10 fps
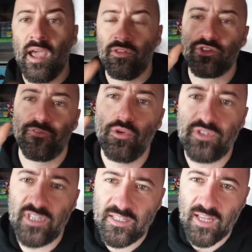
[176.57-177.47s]
And there's a few
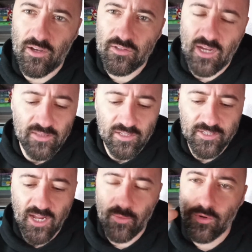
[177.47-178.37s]
details on this
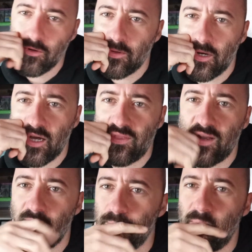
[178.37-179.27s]
saber that